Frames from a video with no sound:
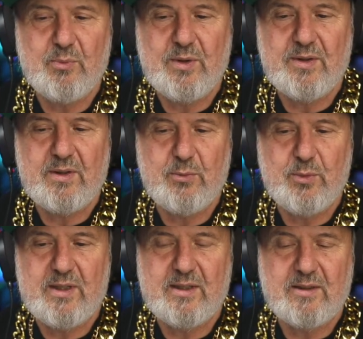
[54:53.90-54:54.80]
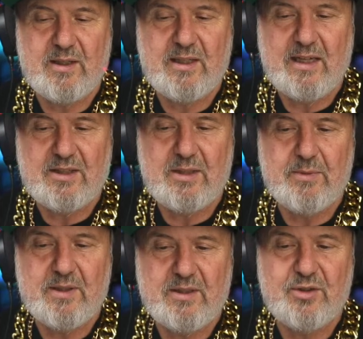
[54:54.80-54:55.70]
we can connect
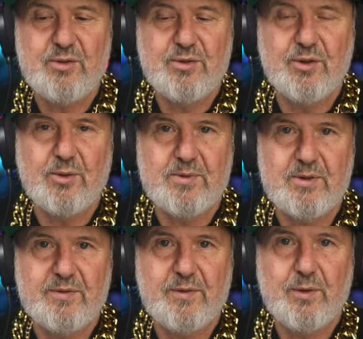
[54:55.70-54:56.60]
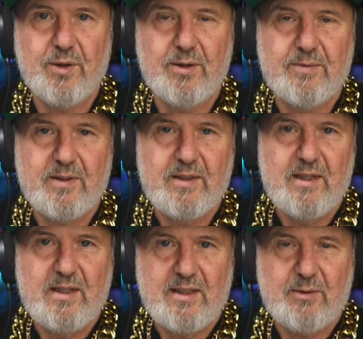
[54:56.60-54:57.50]
them in 2 groups of 4.
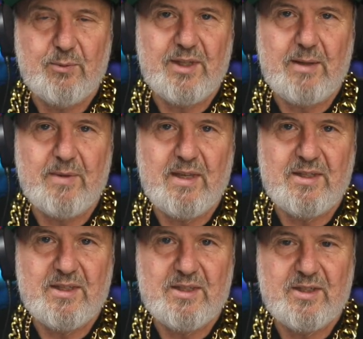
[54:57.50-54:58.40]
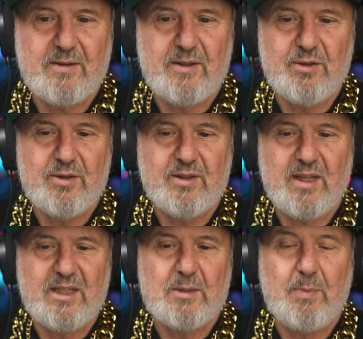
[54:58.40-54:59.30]
Now, what that means is you can
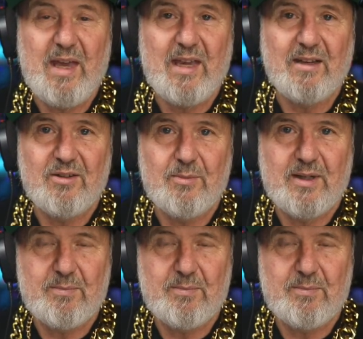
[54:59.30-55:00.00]
expand.